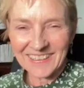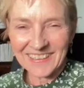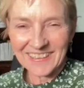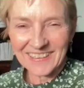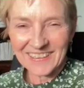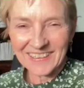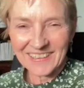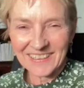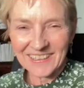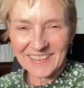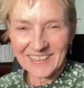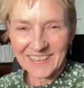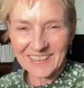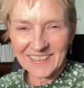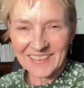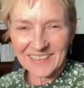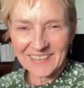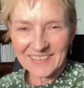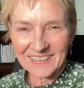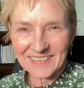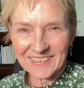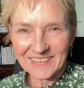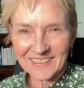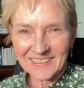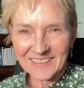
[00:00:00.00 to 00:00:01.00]

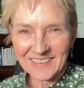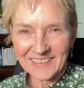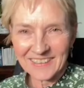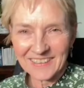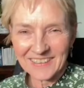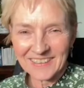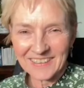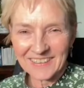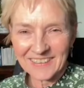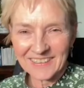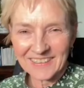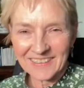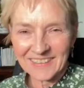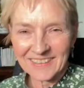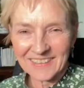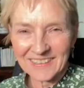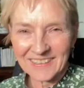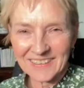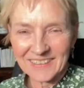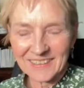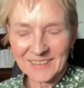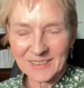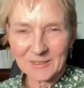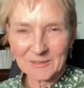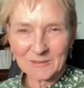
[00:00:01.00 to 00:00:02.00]

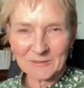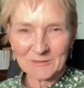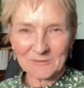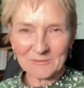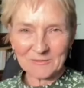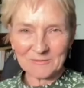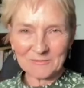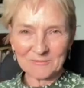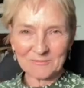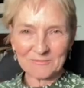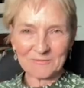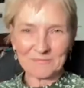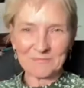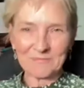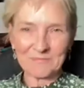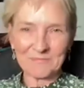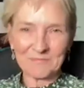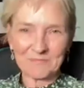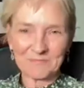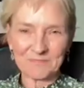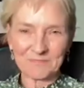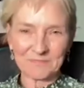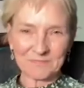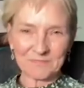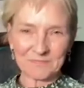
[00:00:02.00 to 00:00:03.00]

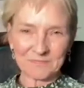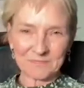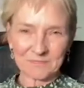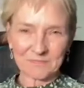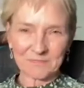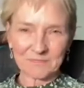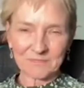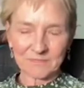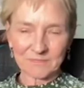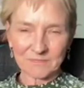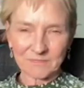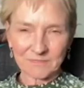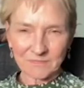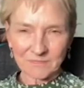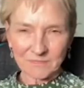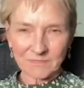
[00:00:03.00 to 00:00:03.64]
This person isn't speaking.